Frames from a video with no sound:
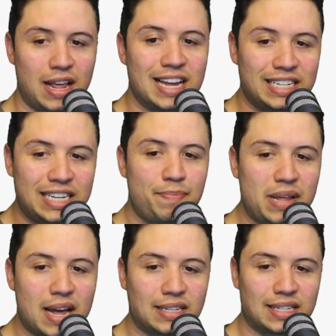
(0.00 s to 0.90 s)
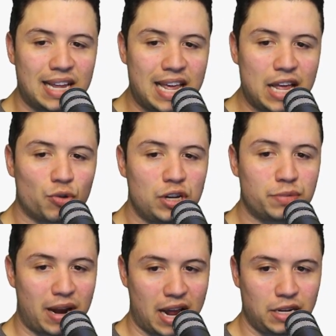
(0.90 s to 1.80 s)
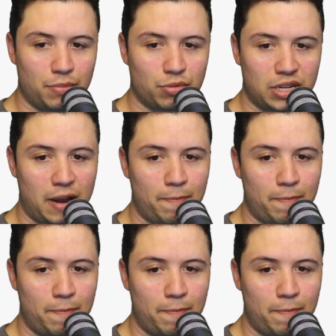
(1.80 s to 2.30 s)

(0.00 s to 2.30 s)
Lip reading: DPS increased by 19%,